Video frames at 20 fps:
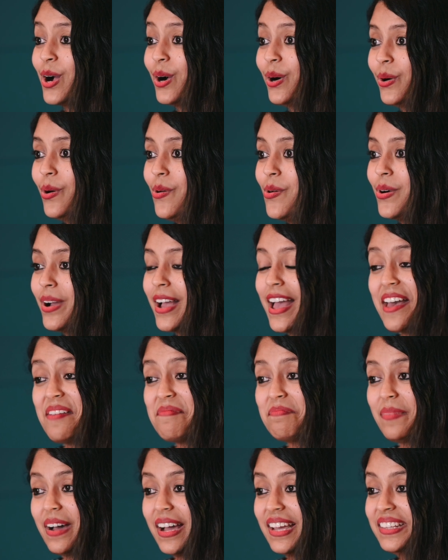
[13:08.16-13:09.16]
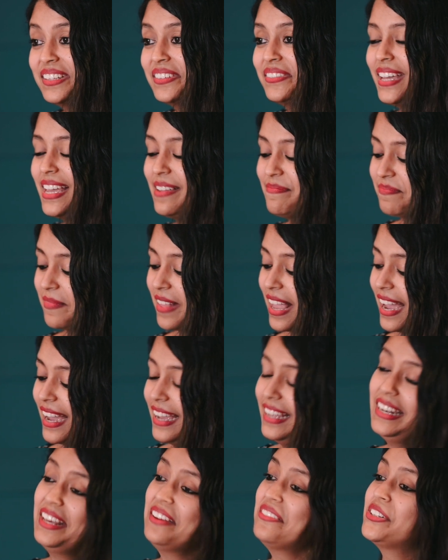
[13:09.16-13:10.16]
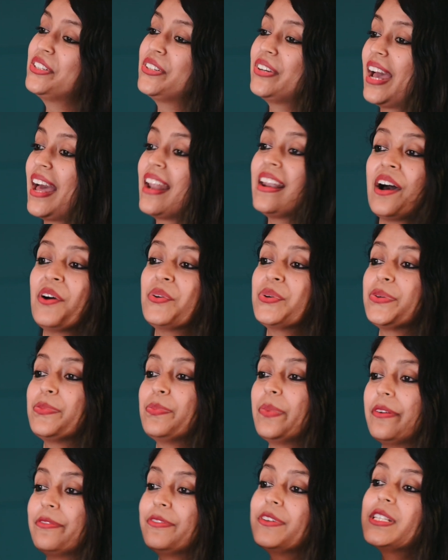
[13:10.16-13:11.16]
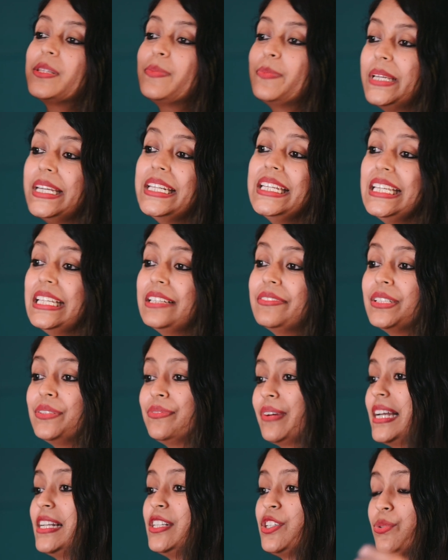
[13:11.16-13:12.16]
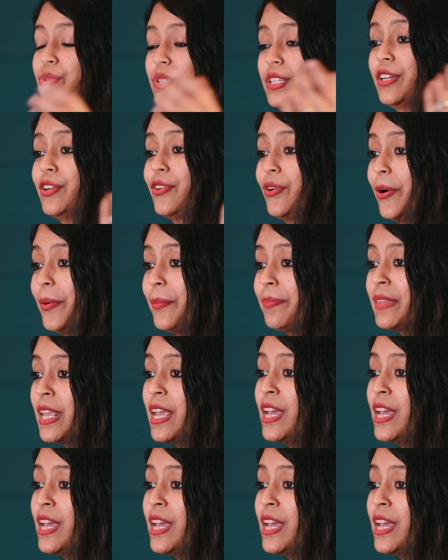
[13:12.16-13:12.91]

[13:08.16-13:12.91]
Oh, and by the way, I never ran out of buffer speed even while shooting RAW.